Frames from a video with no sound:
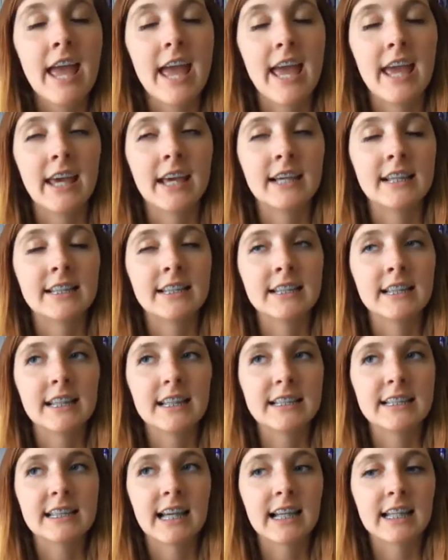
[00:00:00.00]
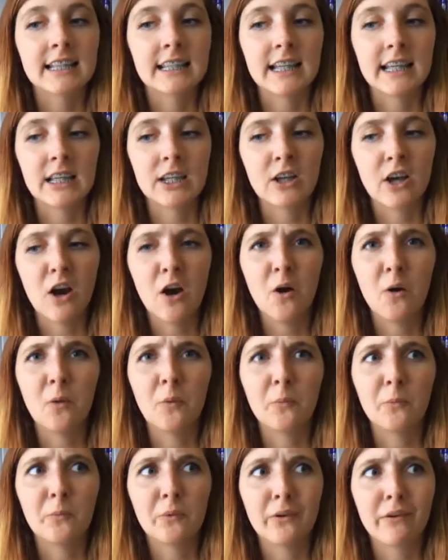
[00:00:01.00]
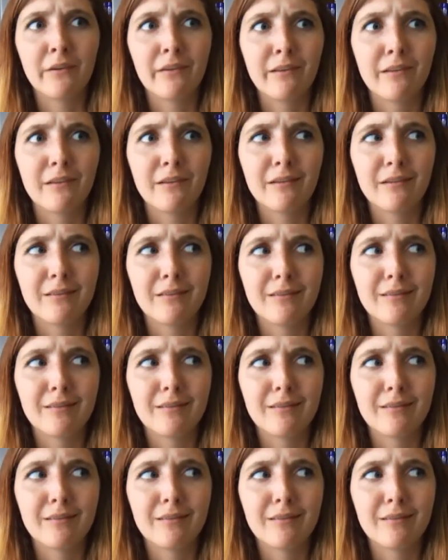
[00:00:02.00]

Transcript: and it's kind of like, oh, well,